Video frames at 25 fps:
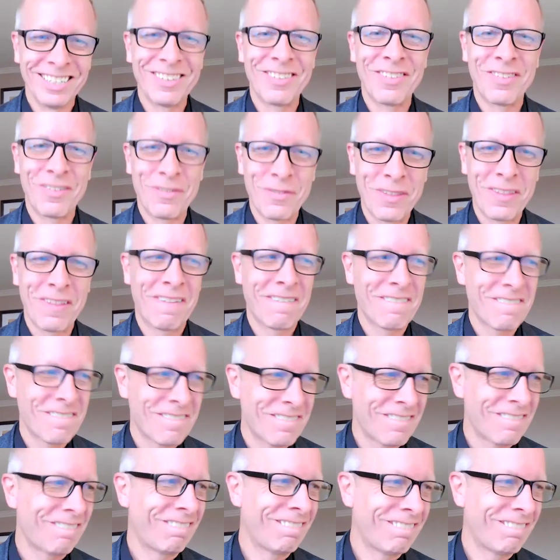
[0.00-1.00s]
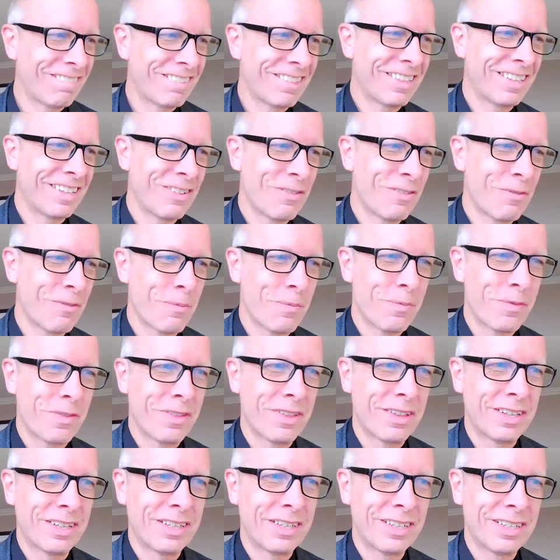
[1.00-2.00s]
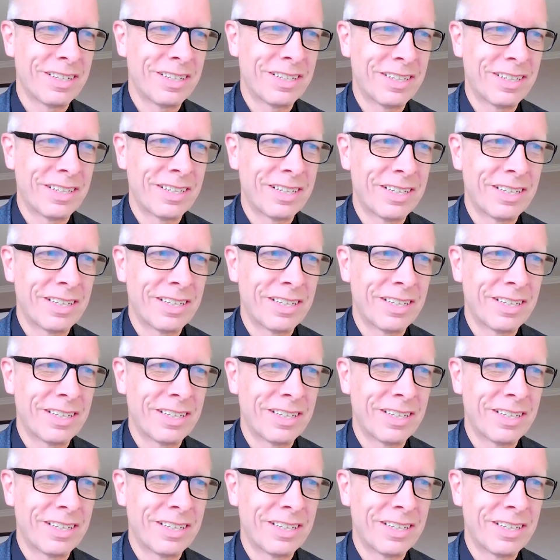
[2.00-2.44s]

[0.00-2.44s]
And so you put that meaning on it that when I do